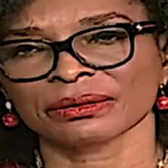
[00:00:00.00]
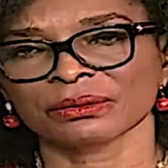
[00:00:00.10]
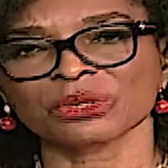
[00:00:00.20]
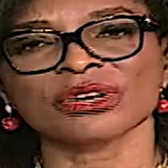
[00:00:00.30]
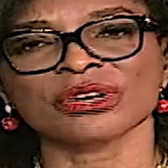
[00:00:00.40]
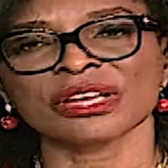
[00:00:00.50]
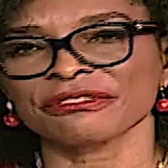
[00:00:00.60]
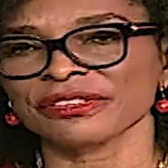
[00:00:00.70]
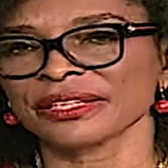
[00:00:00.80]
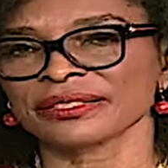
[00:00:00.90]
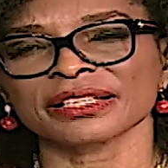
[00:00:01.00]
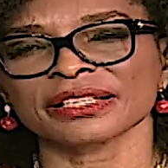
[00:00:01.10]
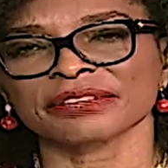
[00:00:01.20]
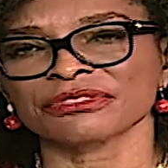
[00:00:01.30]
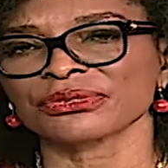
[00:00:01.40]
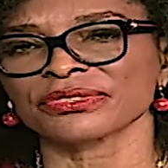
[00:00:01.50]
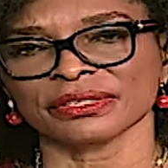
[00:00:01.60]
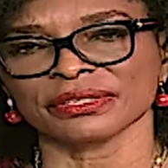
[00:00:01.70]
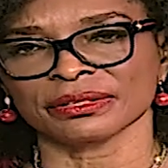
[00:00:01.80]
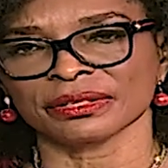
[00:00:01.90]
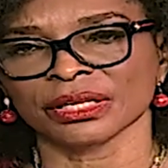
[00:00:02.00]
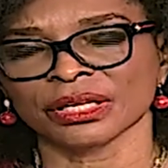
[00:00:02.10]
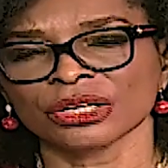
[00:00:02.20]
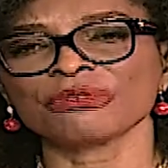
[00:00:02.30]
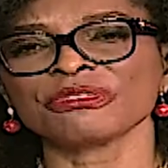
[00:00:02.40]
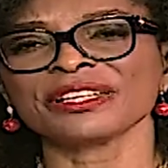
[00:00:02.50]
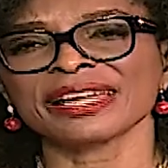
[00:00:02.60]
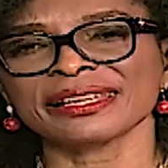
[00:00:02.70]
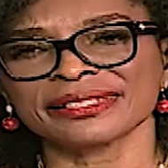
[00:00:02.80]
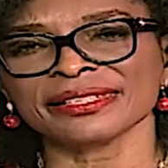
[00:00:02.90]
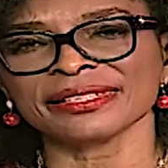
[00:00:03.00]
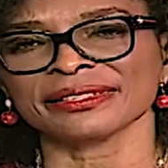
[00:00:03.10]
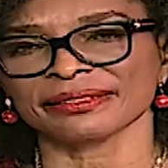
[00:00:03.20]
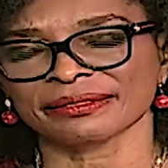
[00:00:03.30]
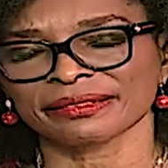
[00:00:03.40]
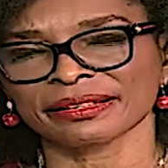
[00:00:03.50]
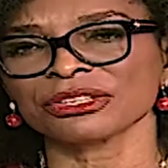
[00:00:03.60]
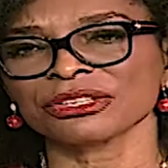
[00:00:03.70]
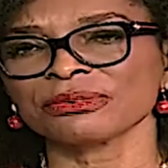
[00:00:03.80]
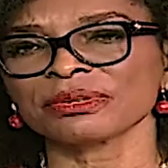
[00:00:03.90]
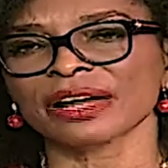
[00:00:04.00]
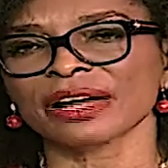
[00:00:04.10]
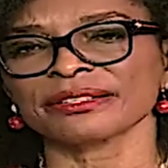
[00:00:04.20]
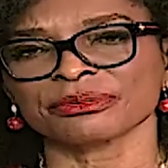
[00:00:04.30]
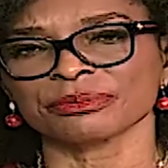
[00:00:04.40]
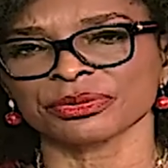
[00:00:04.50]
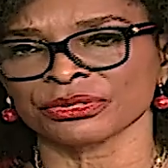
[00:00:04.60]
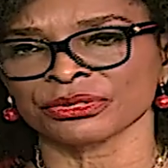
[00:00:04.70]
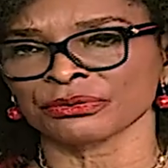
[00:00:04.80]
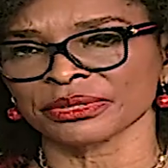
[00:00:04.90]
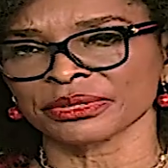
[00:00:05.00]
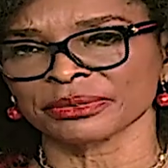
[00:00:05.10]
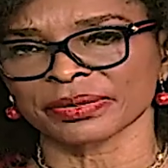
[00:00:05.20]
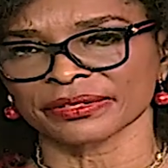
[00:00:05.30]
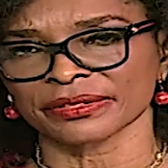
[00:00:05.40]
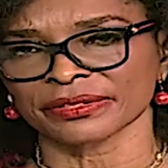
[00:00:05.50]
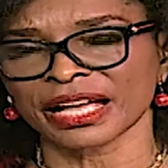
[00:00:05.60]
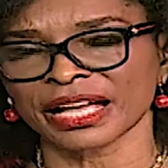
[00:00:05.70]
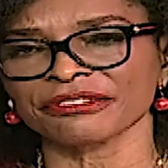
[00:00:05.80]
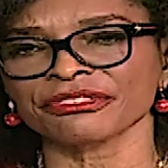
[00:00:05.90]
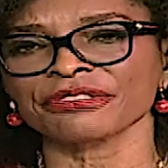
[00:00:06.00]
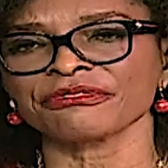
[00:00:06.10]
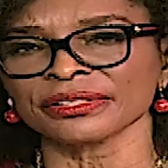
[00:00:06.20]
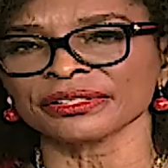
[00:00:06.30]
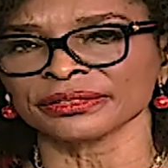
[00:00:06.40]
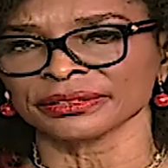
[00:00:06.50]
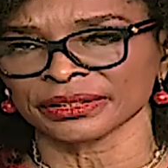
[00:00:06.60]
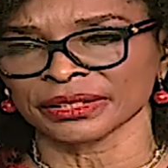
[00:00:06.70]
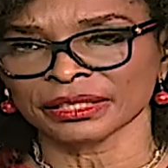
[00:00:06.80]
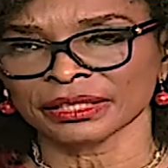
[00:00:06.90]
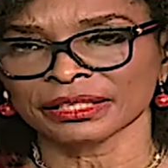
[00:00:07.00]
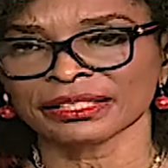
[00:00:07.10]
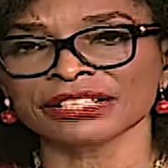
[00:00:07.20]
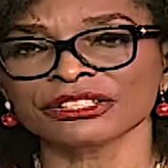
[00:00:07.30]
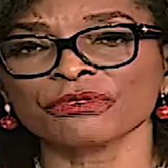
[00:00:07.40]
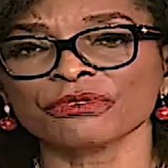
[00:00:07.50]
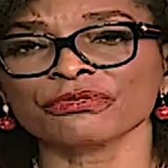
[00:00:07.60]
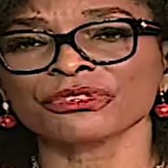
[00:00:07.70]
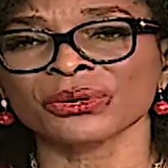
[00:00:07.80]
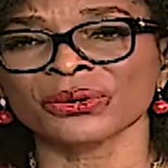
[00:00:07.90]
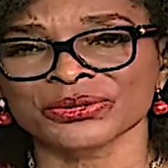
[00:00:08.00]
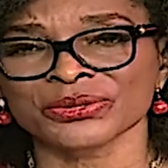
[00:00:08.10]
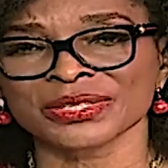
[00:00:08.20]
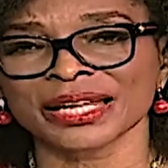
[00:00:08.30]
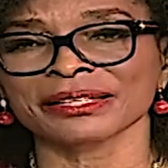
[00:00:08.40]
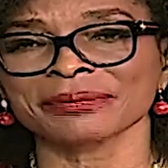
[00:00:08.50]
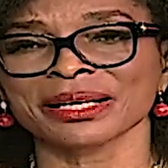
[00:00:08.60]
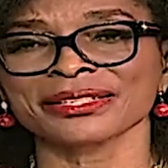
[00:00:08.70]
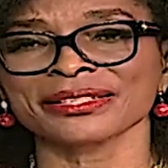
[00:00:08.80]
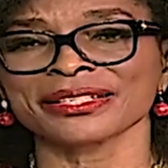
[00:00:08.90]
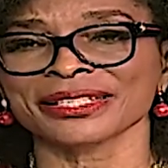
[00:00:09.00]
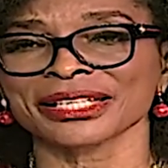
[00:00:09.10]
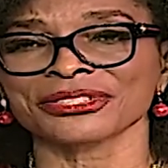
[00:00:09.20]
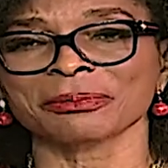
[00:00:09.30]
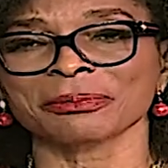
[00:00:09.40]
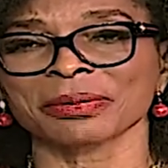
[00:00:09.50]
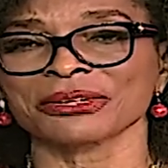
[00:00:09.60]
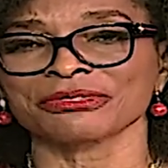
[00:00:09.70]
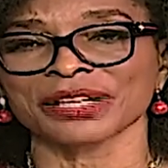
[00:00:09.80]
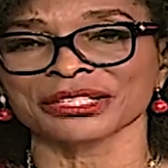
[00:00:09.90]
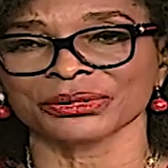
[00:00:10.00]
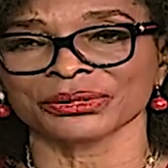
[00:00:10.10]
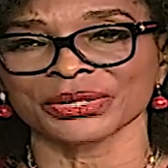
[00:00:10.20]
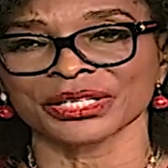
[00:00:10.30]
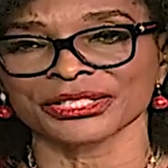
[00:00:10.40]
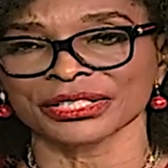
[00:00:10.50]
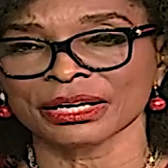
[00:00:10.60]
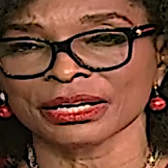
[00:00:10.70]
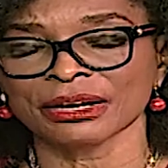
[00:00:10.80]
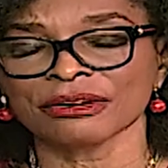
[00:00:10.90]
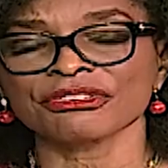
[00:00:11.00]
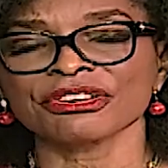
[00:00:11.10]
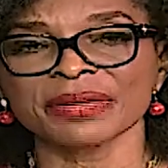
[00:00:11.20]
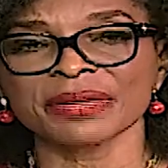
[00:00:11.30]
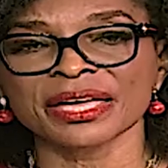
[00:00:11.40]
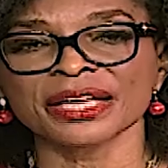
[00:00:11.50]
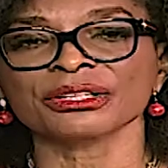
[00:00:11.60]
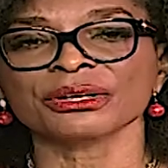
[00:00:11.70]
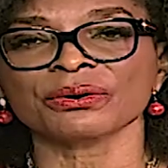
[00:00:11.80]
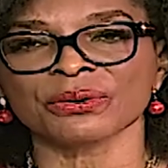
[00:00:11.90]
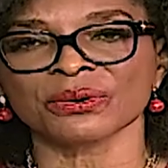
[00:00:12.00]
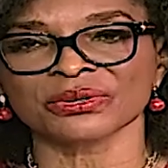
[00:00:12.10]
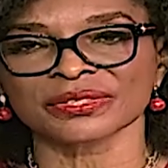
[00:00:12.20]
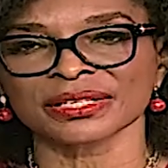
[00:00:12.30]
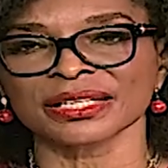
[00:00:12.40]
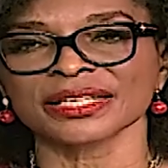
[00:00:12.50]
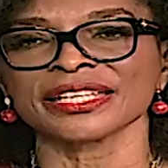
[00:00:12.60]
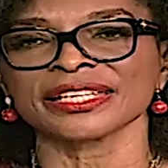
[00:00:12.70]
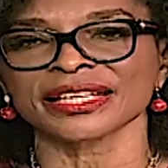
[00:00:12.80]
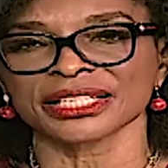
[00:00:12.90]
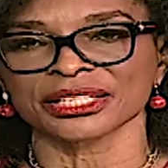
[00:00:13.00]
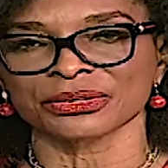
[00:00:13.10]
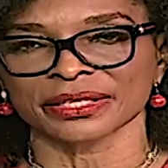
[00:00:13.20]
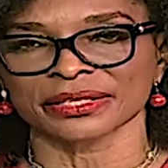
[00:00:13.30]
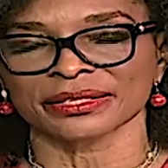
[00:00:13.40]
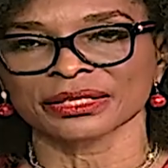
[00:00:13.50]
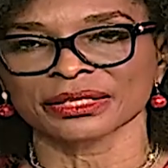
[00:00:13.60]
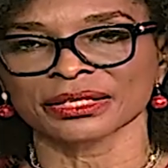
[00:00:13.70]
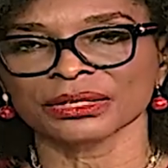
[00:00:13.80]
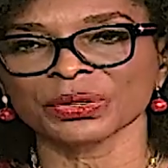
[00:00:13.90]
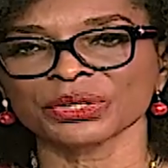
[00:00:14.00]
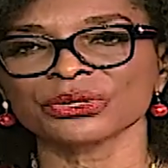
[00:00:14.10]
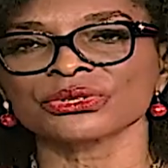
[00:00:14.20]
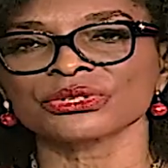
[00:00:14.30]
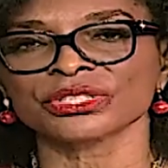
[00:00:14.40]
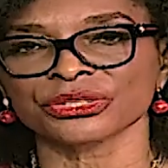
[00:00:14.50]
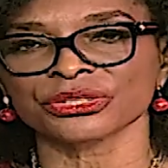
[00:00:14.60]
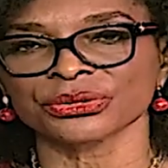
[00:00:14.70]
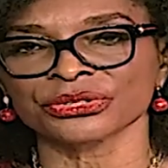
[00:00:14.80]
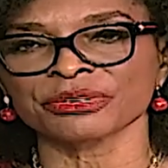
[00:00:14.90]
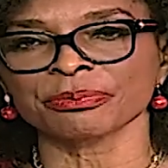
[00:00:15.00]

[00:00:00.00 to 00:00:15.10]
What more evidence is left to see? COVID-19 and the human rights abuse of older persons have revealed that soft laws like the Madrid International Plan of Action on Aging remain grossly inadequate, with no statutory